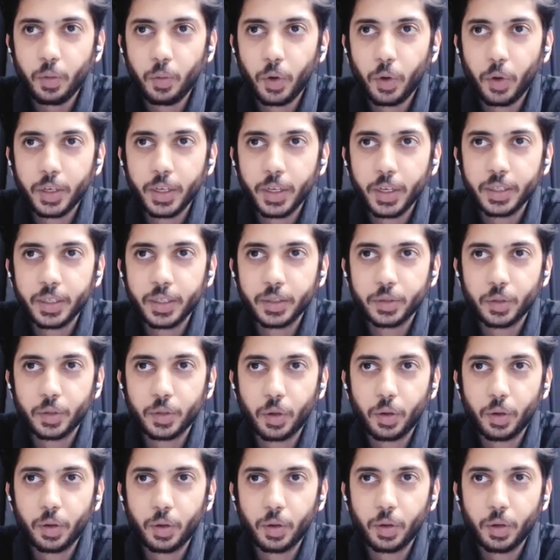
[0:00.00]
warrior is
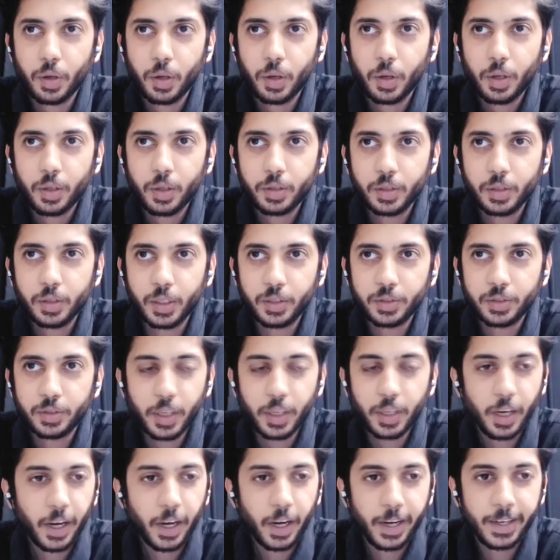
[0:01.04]
this
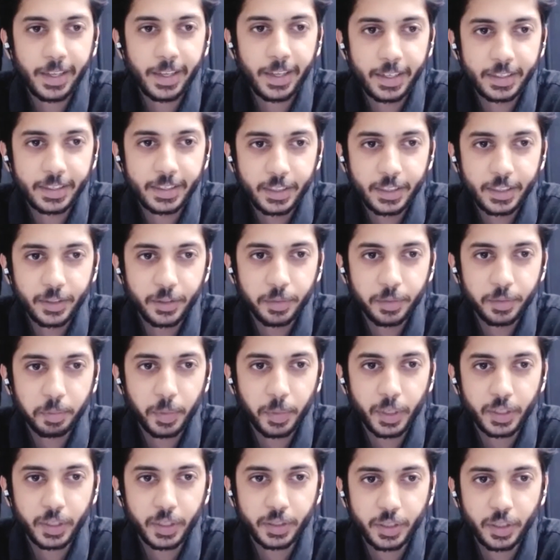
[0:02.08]
aggressive
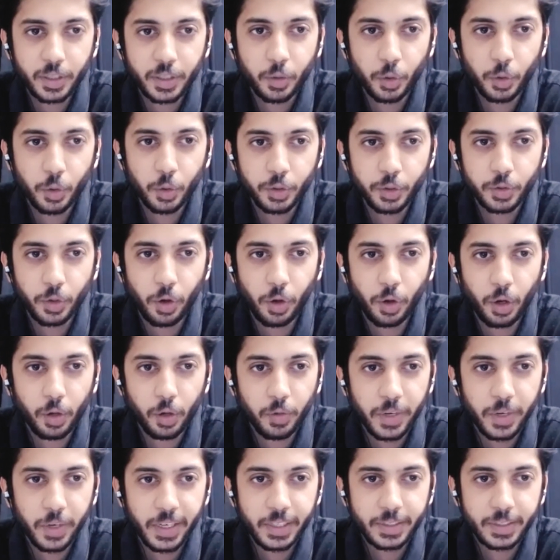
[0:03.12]
person who is
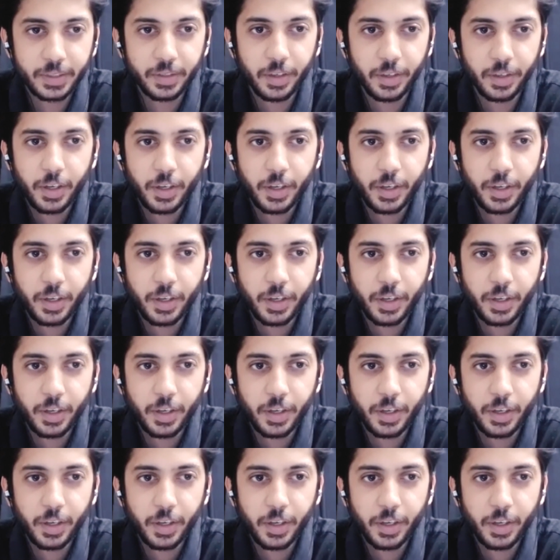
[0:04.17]
always